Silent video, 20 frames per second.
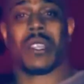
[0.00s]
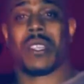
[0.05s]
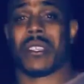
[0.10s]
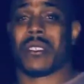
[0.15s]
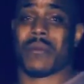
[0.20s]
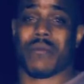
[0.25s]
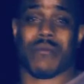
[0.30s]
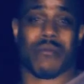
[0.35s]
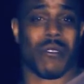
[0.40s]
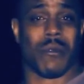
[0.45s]
one
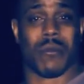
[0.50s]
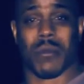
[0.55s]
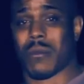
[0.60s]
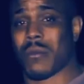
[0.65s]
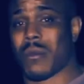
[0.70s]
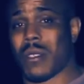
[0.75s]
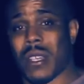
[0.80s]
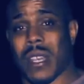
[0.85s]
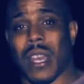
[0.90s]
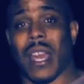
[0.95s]
ain't a
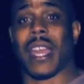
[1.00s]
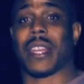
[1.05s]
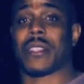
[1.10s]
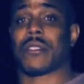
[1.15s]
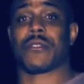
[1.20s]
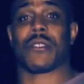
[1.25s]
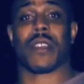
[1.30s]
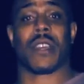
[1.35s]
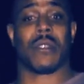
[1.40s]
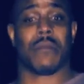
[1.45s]
problem.
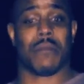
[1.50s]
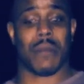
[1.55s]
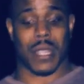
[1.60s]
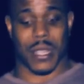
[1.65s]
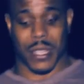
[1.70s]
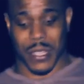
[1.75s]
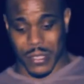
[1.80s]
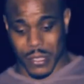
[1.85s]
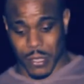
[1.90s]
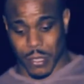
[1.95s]
Ain't trying to
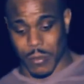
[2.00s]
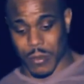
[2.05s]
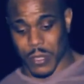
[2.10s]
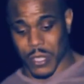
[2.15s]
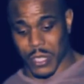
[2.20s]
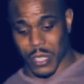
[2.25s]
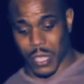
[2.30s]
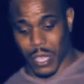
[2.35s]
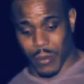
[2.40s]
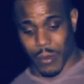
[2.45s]
make this option,